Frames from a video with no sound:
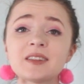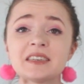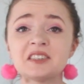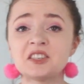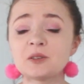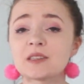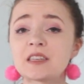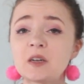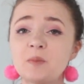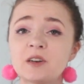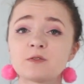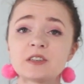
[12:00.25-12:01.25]
like to do a little
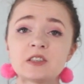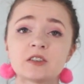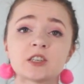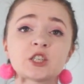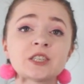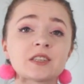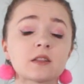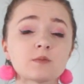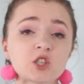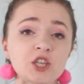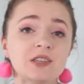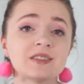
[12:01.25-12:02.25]
bit of research into the
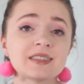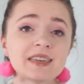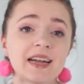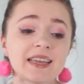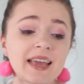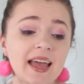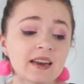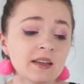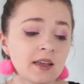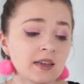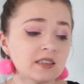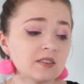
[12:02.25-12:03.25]
machines that I get
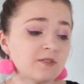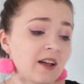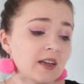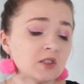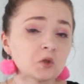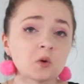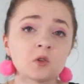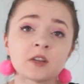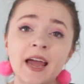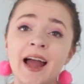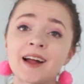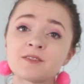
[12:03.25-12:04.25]
to find old
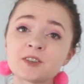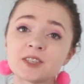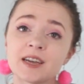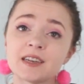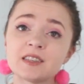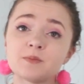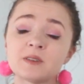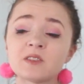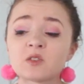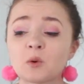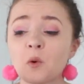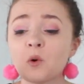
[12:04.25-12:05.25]

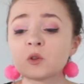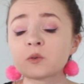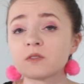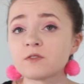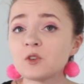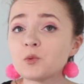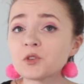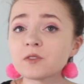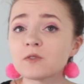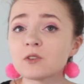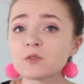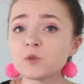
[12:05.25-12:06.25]
advertisements or old reviews
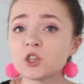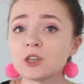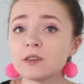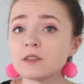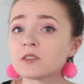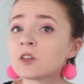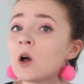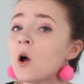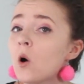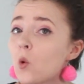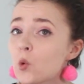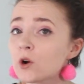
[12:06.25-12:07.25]
of those machines,
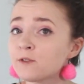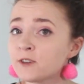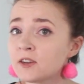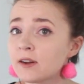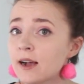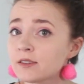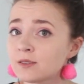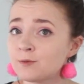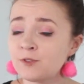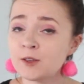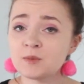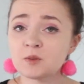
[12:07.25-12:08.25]
or figure out some
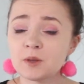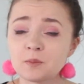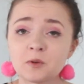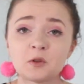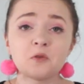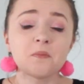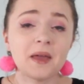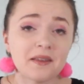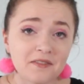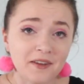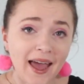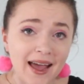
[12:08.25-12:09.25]
famous people who may
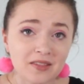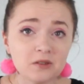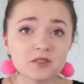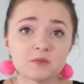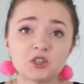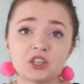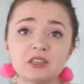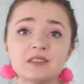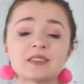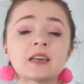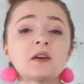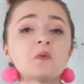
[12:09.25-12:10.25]
have had those
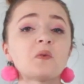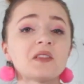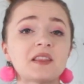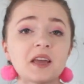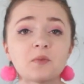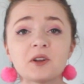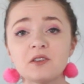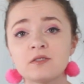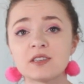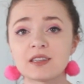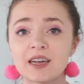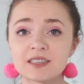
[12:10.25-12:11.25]
machines when they were
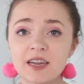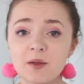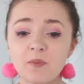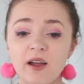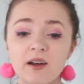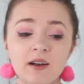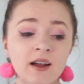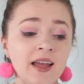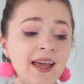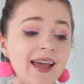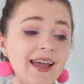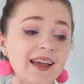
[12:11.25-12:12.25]
using that typewriter.
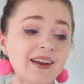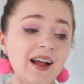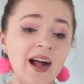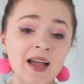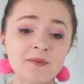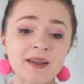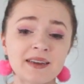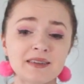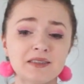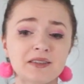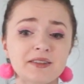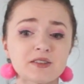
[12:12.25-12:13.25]
And I ran
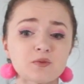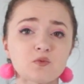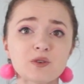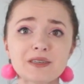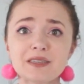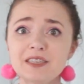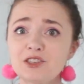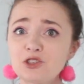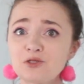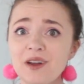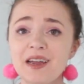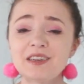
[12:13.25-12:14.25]
into this really
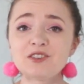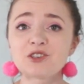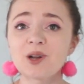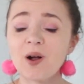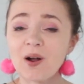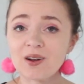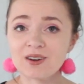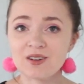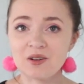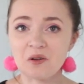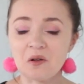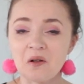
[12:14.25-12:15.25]
strange
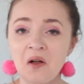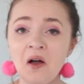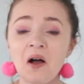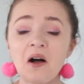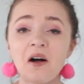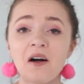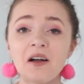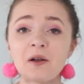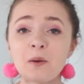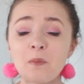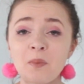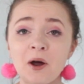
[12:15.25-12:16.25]
article
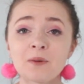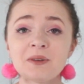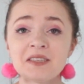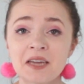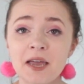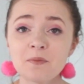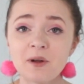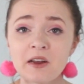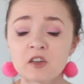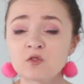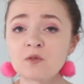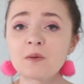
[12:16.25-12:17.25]
on Barbie
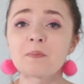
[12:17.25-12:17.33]
typewriters from the